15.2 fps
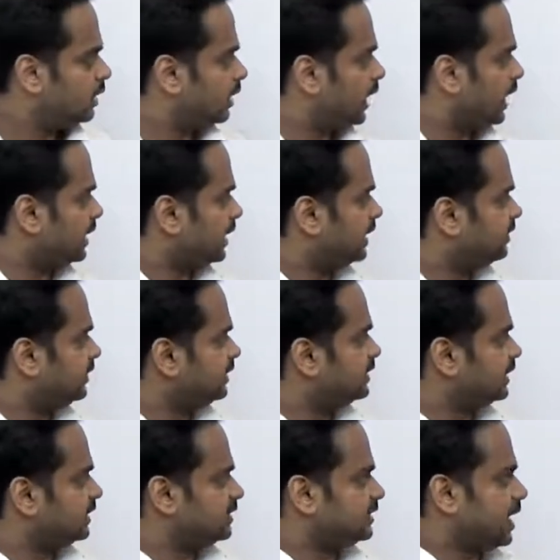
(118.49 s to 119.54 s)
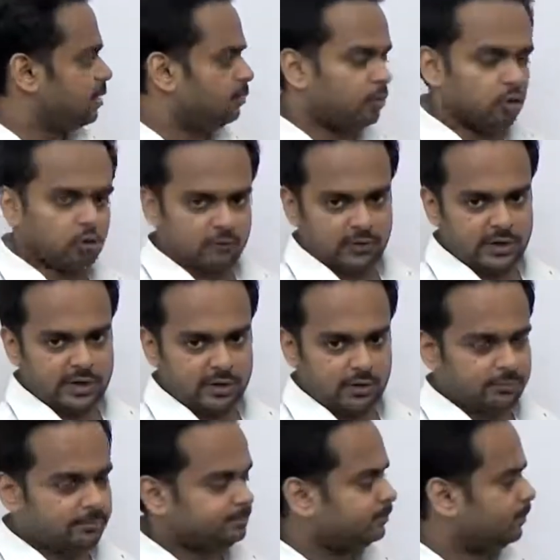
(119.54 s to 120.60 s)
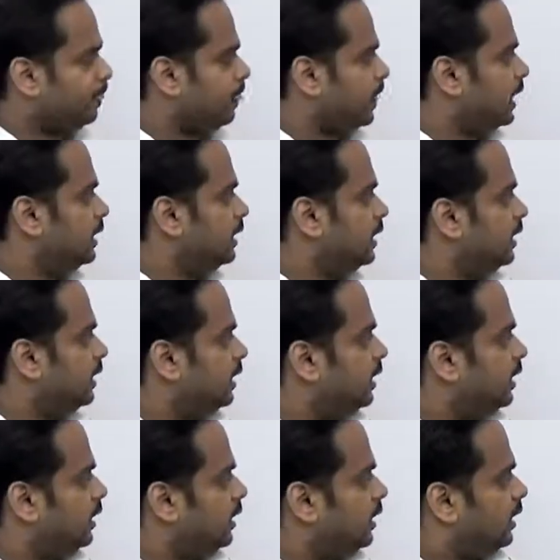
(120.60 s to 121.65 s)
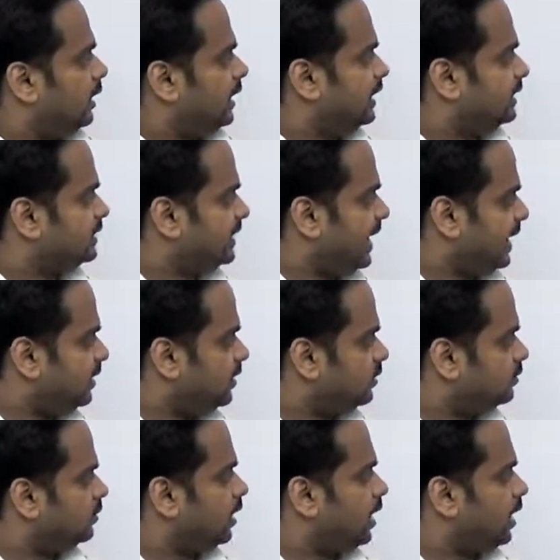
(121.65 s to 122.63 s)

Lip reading: Like in this example over here. He said,